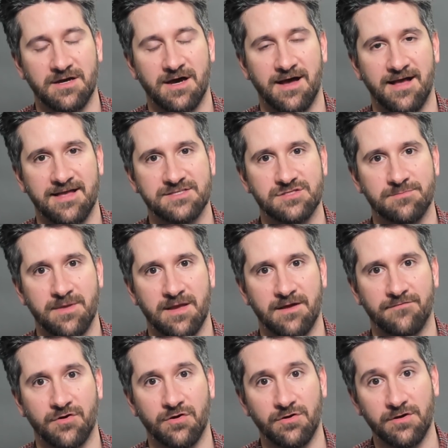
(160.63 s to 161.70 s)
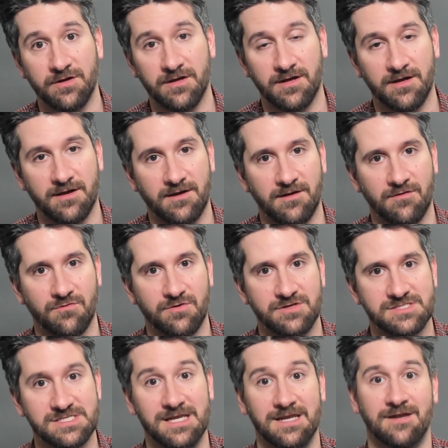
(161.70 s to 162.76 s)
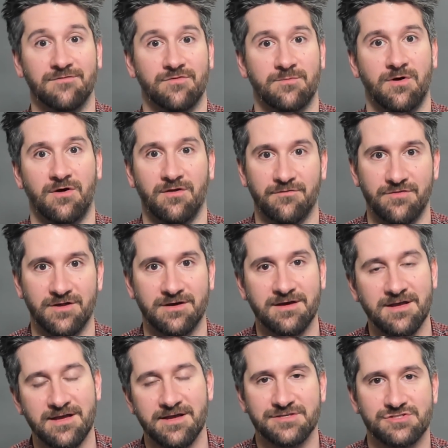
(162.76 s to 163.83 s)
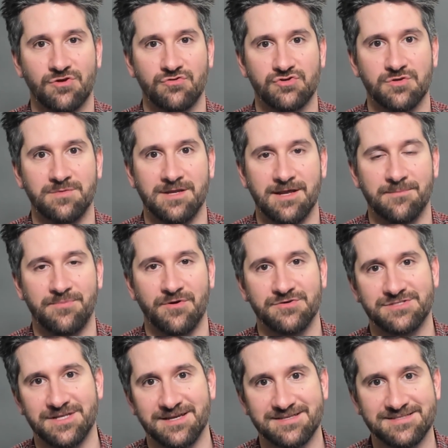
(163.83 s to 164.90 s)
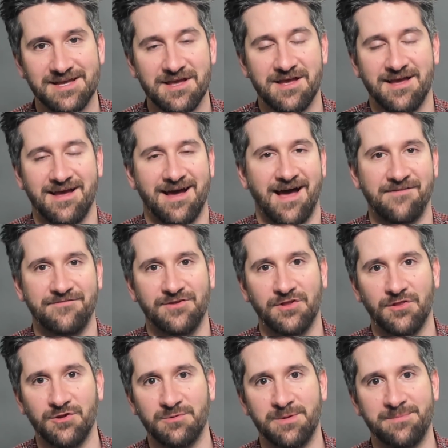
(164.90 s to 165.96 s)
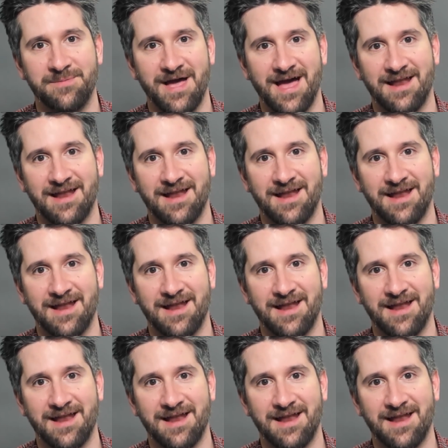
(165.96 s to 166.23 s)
Uh, as you may have heard uh, or seen from all of the social media postings, I feel a little bit bad.